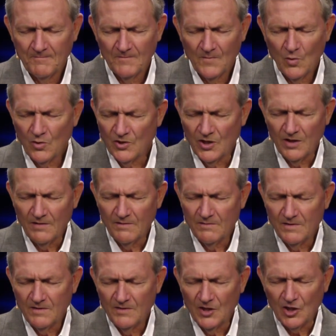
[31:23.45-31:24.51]
Lord,
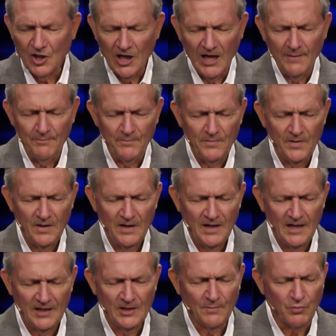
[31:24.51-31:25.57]
the cup,
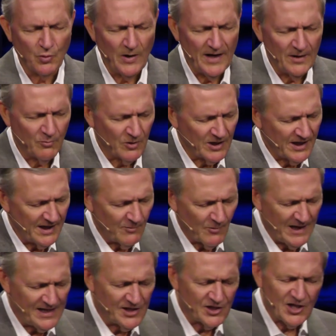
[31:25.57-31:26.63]
the bread we're getting
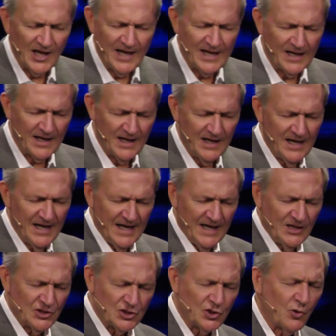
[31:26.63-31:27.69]
ready to take
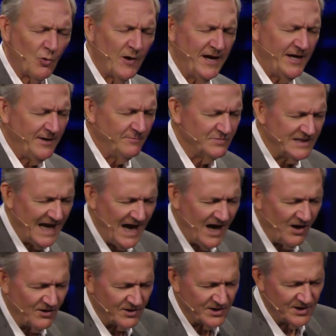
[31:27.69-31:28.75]
screams
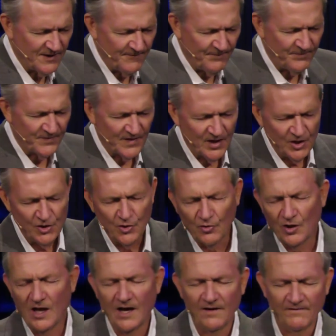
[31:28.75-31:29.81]
out your
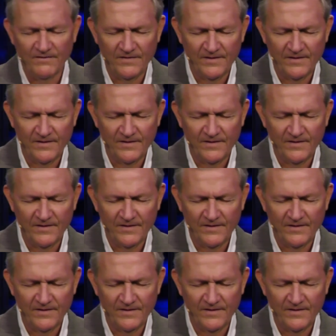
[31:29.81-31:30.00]
love.